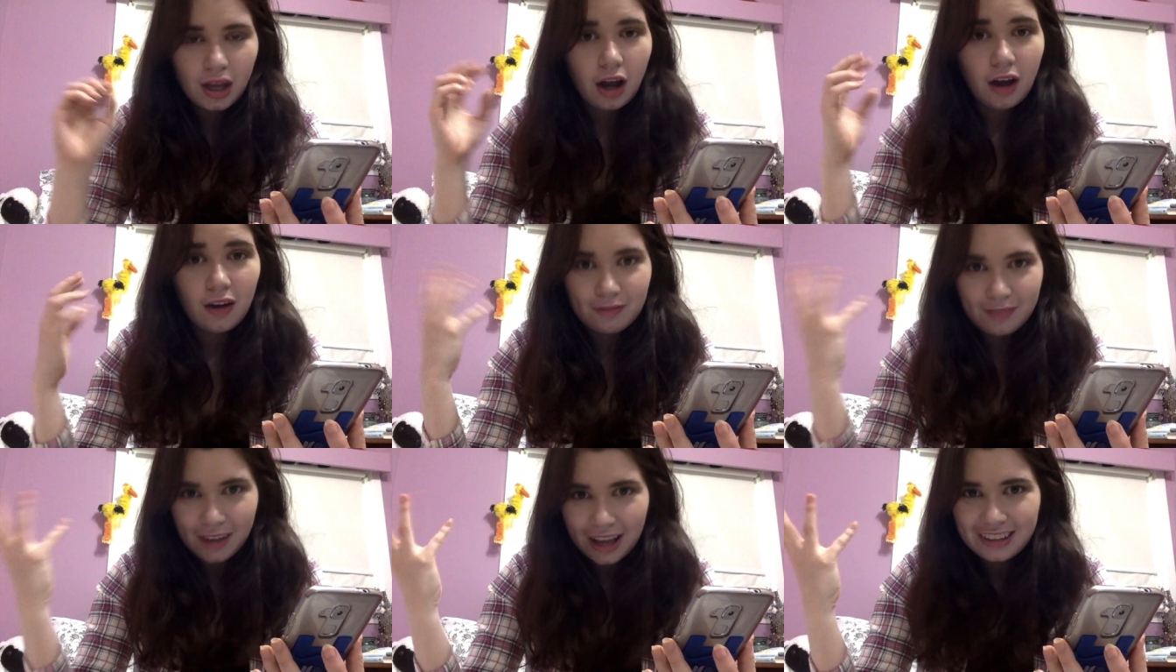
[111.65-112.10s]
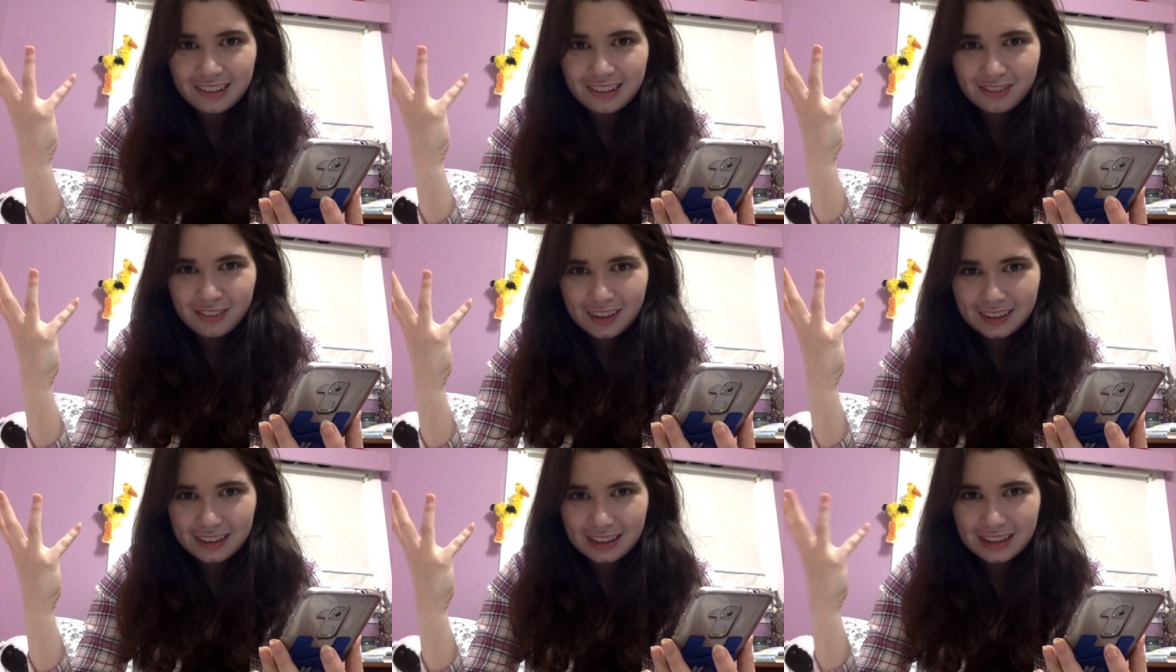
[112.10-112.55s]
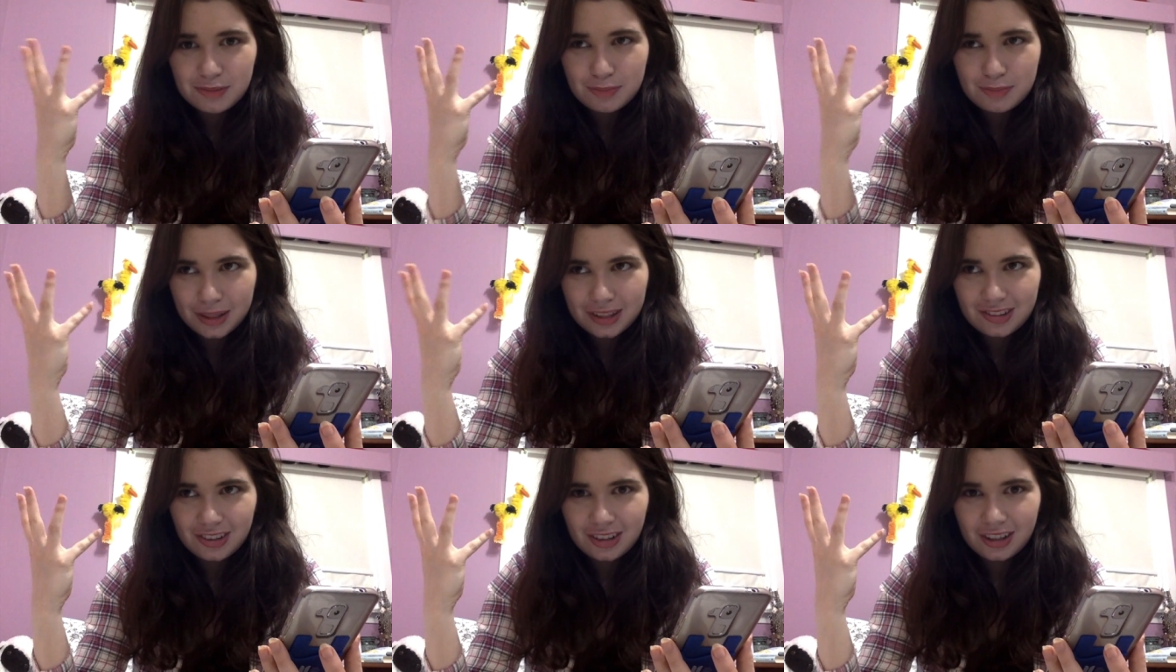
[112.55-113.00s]
Value Village,
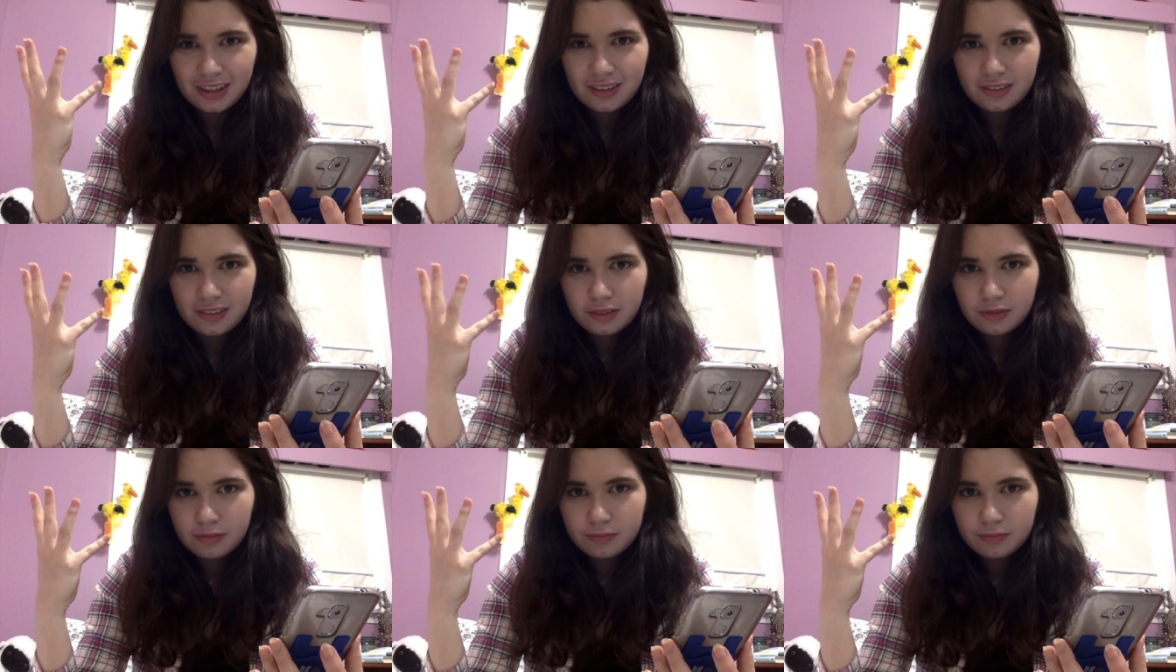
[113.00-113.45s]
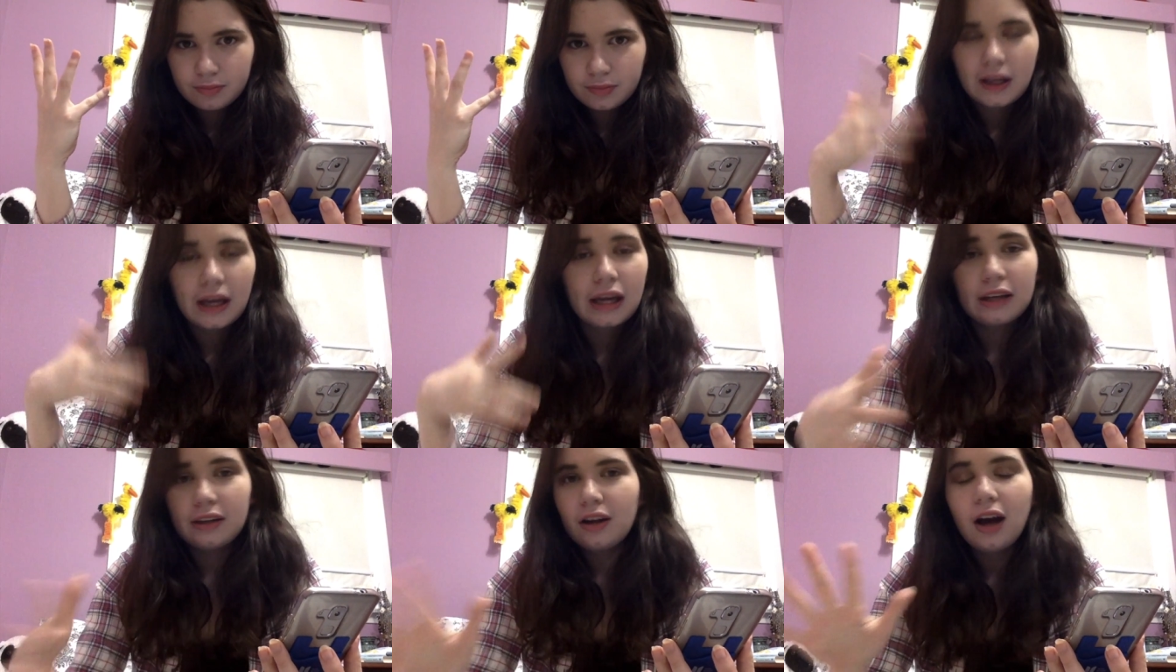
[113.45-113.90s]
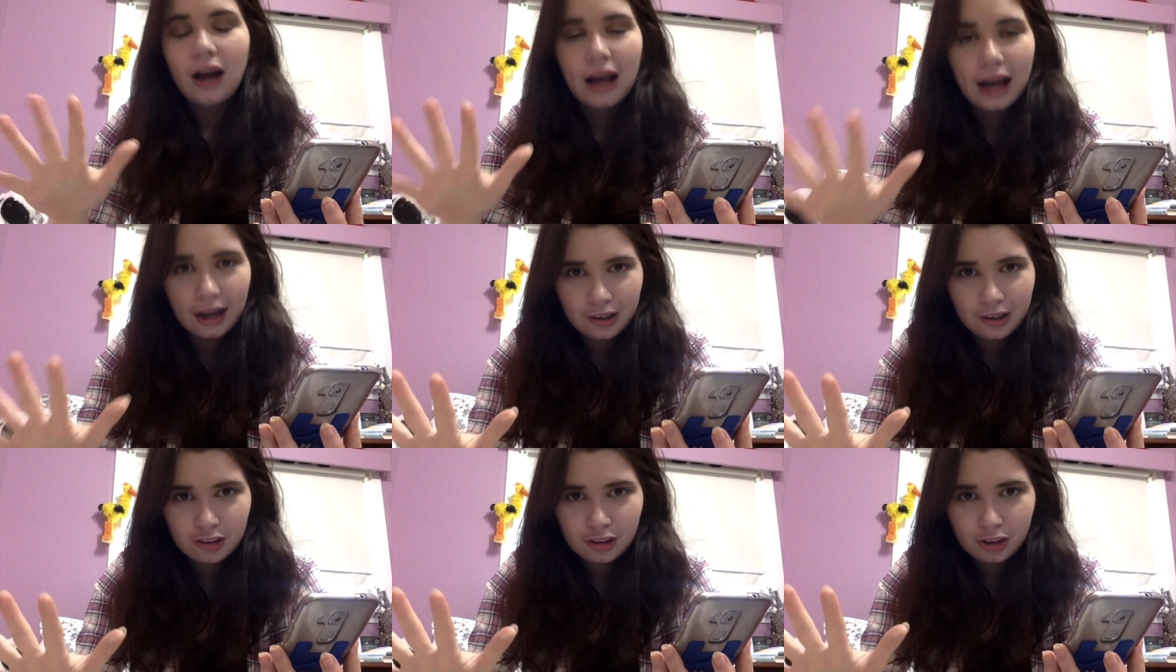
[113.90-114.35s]
bitches. Okay, not
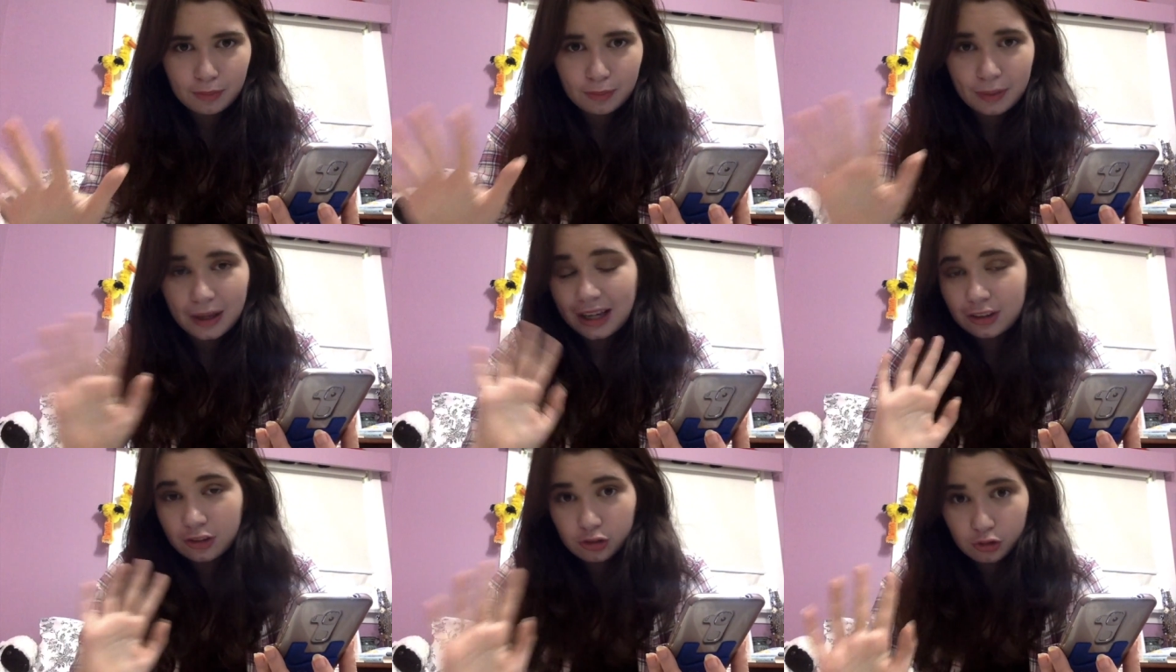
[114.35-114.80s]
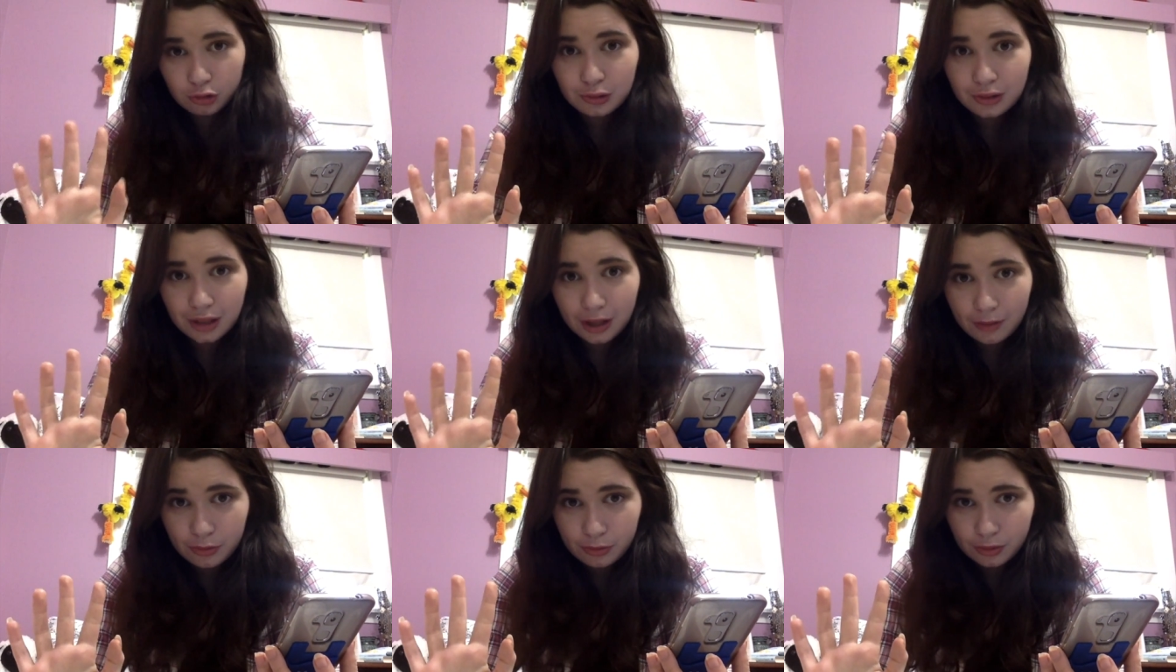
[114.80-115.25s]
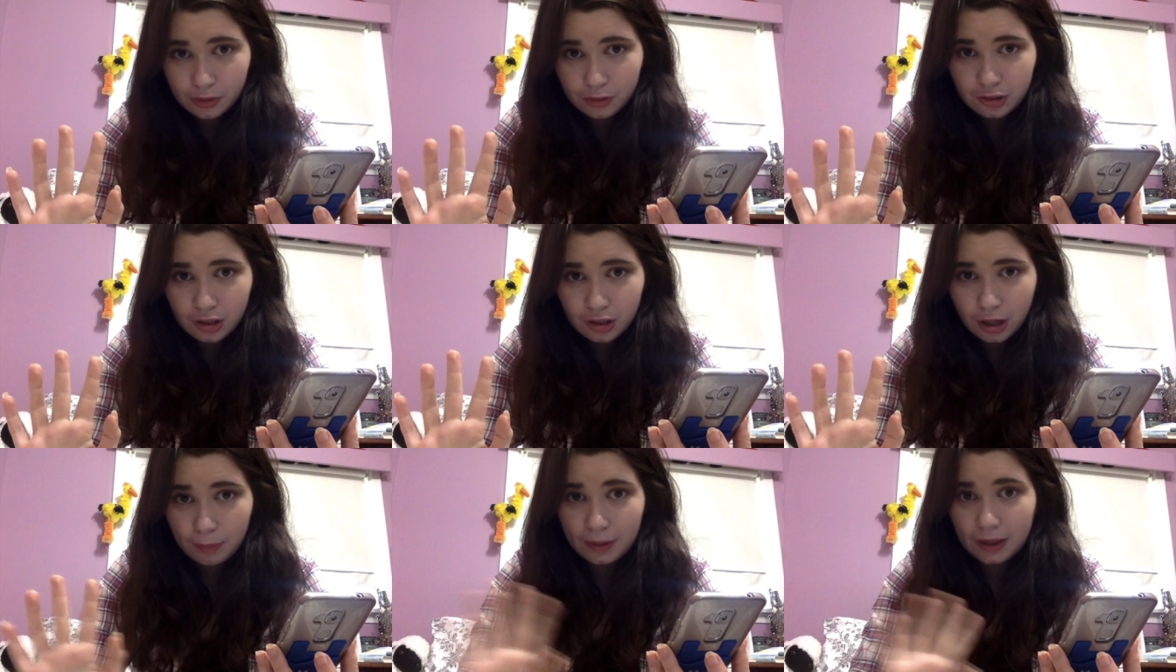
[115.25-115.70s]
actually, but I do love thrift
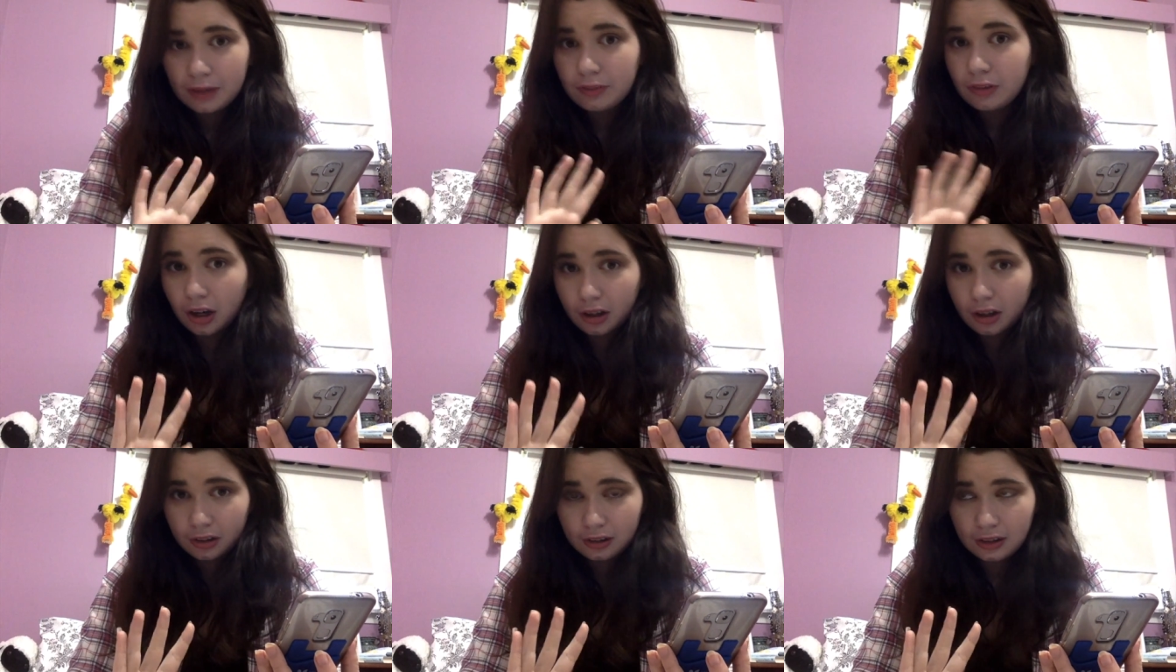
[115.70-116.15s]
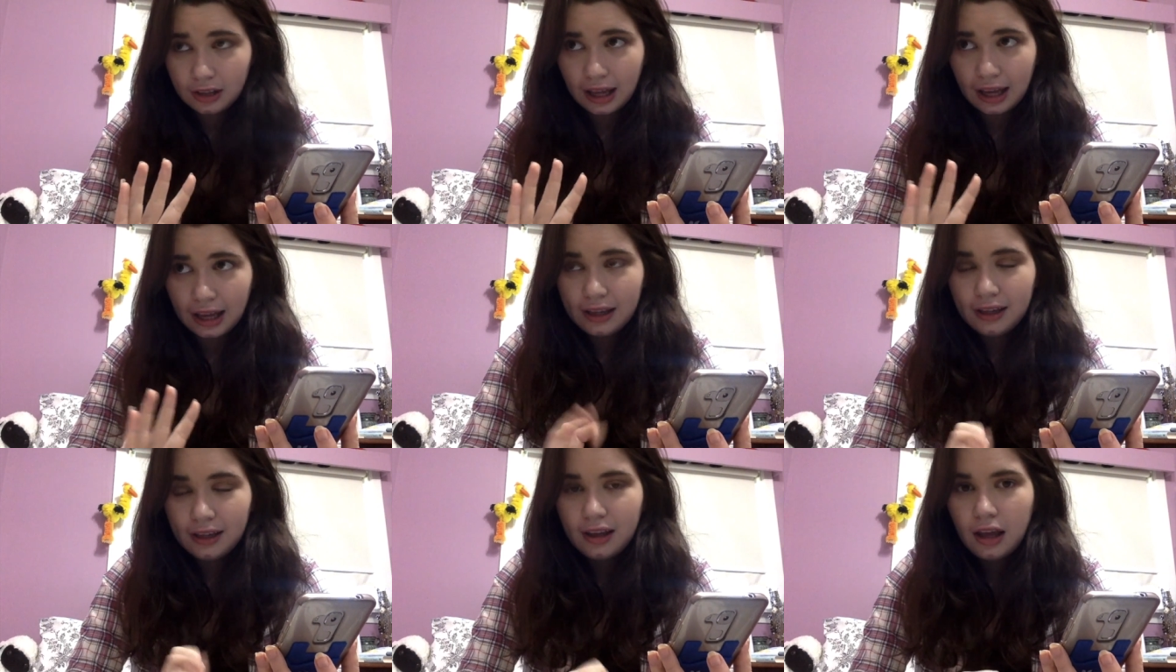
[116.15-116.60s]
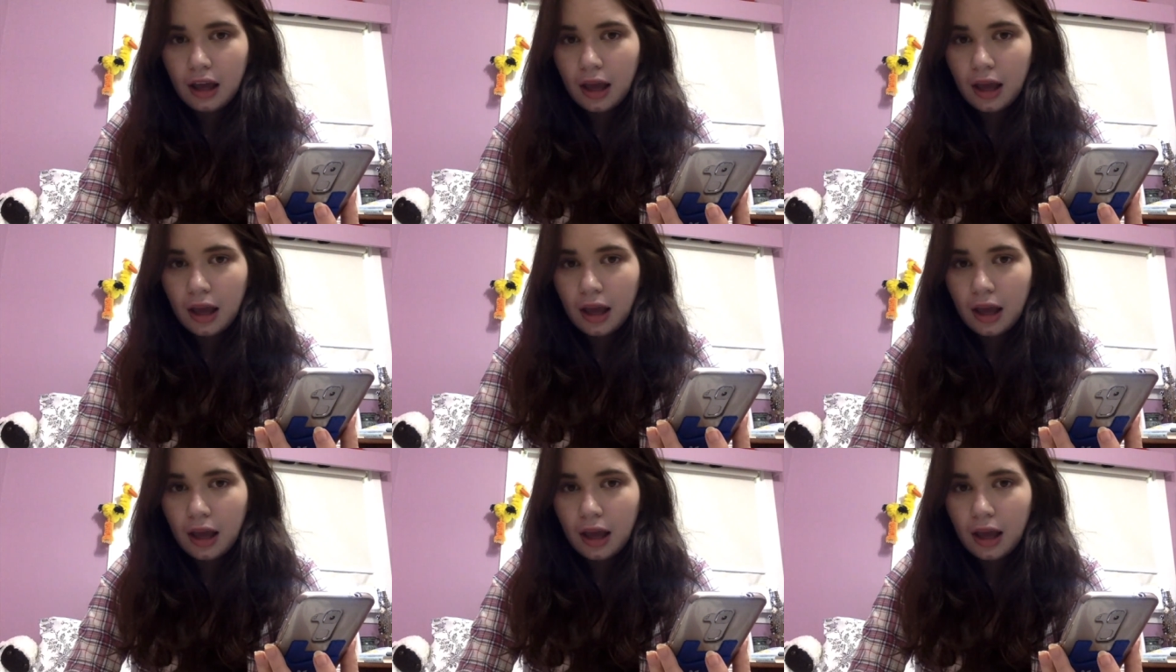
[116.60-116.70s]
shopping, not gonna lie.